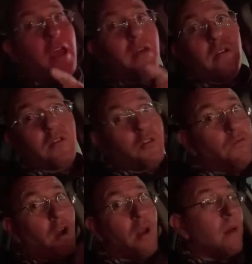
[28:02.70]
good friend and
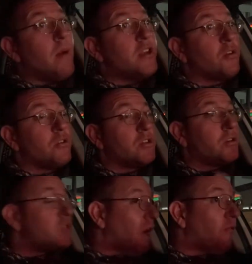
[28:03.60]
my mentor,
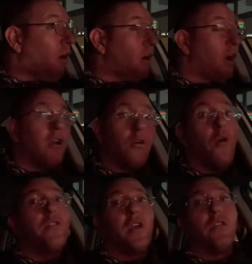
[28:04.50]
Gustavo Arellano, wrote the
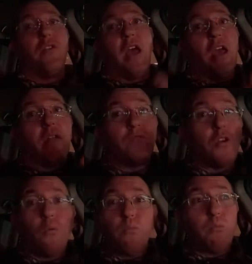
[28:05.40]
other day, and if you
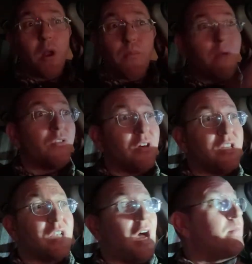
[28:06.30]
don't want to pay for the LA
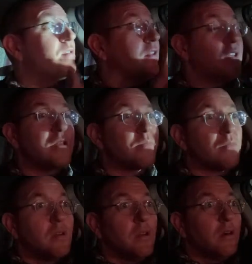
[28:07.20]
Times, at least
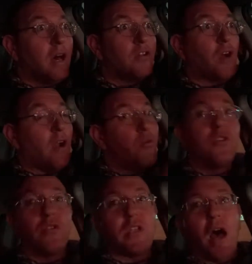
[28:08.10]
like try to read
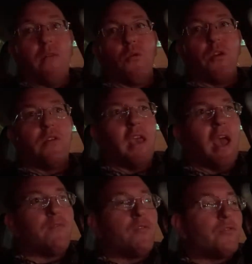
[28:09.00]
Gustavo when you can
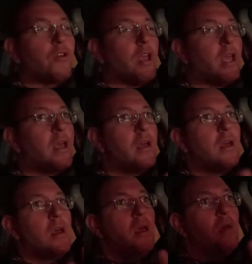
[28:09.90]
for free.
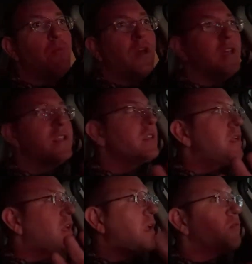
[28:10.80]
Because
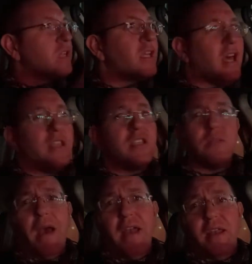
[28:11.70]
he was like, yeah, this is
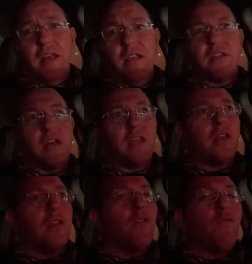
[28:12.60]
madness. Like,
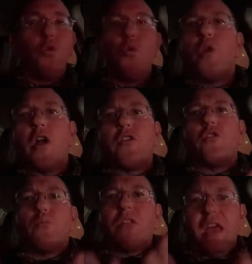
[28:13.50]
the food on
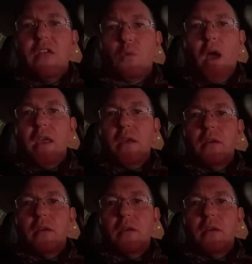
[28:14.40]
your plate, right,